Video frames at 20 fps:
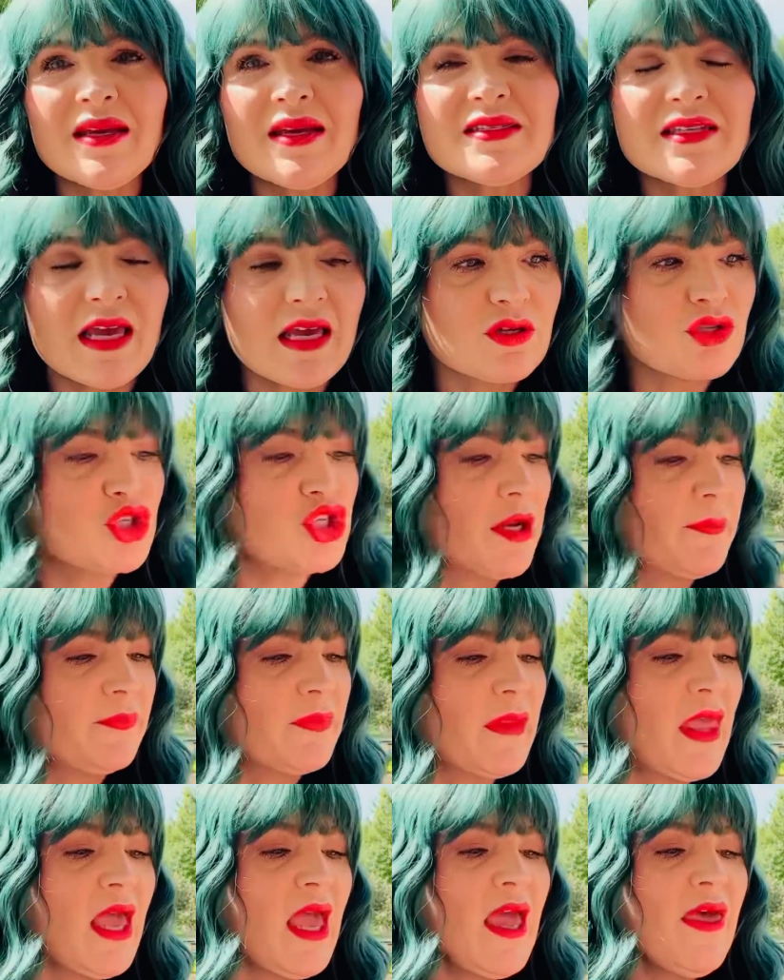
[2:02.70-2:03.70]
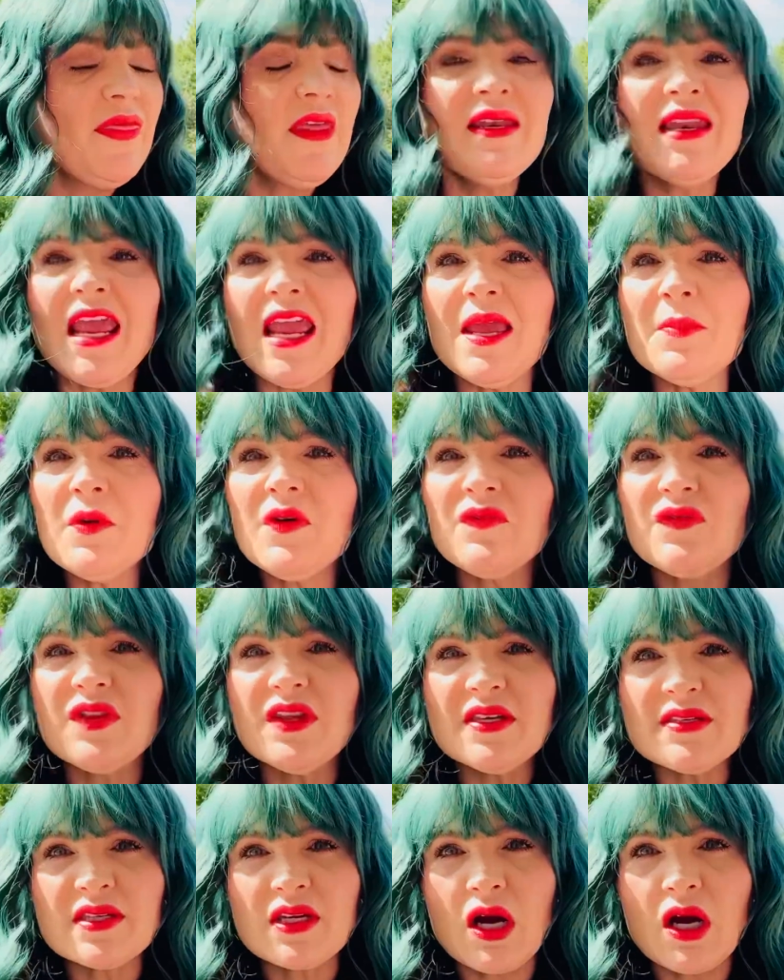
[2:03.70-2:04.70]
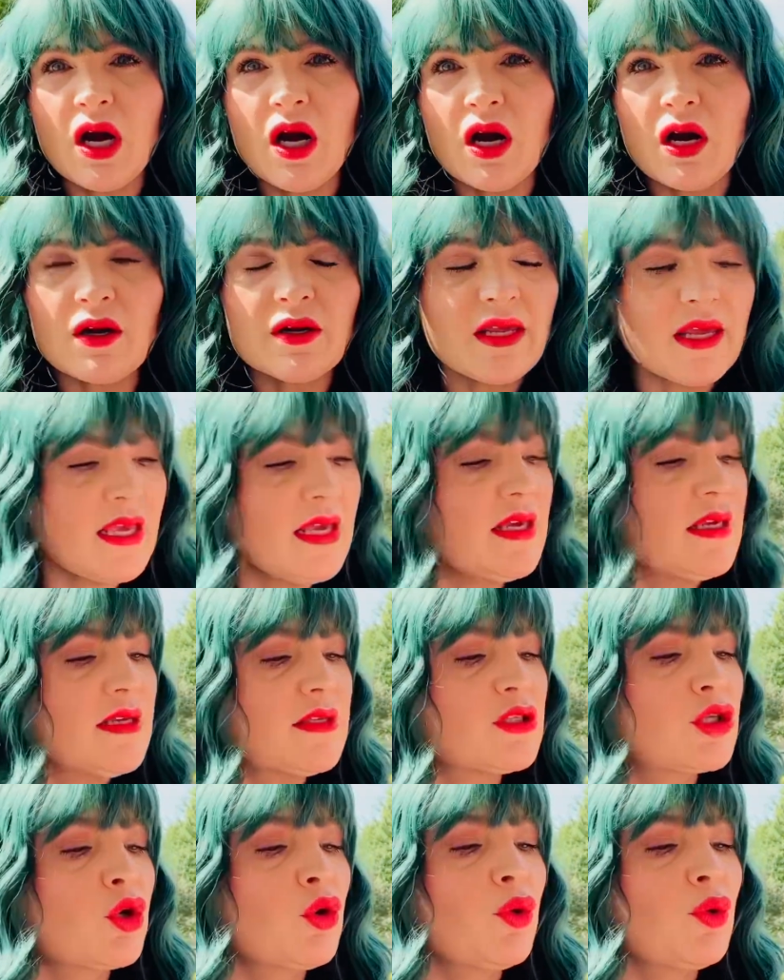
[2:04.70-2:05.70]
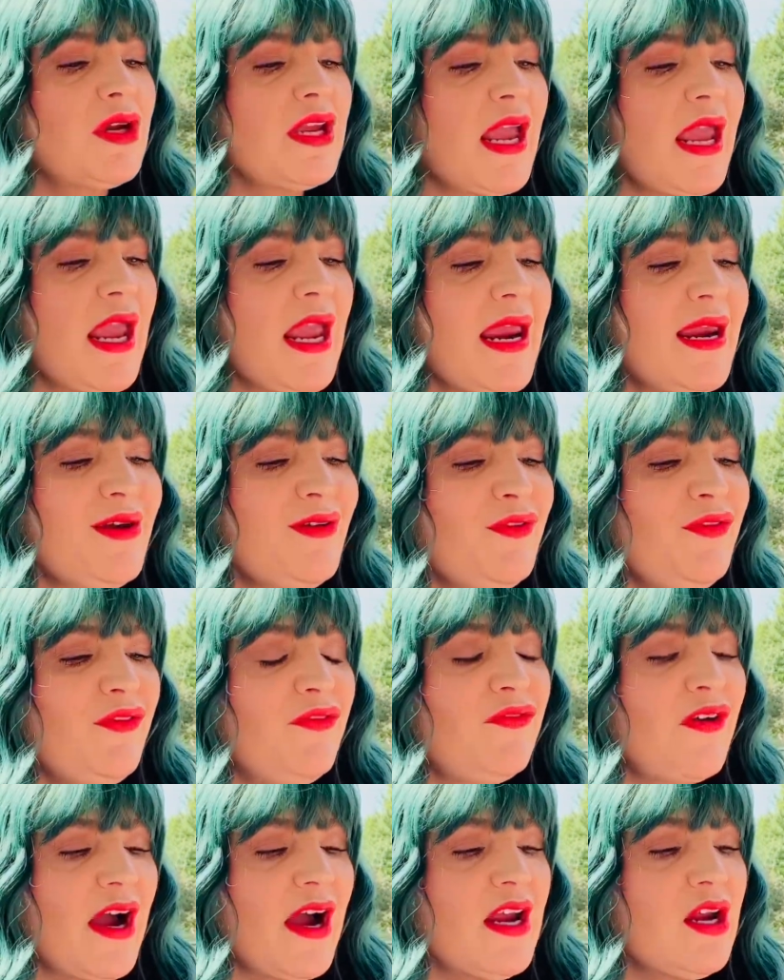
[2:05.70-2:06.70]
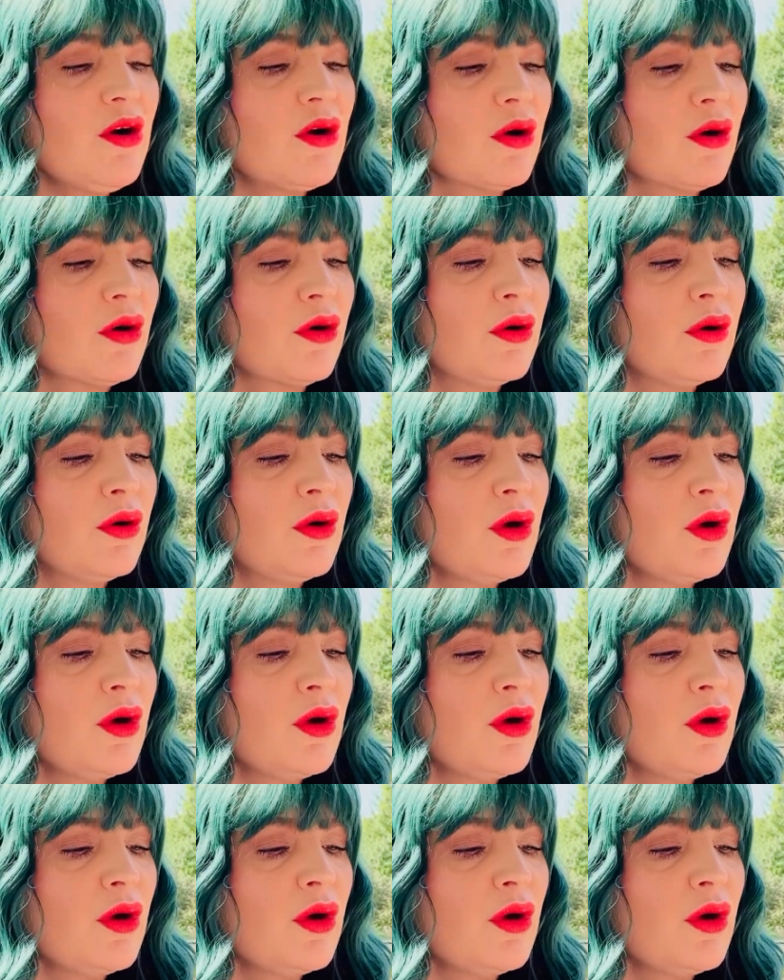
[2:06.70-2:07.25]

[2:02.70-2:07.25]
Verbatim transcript: attention. The name of this card is Creative Fire.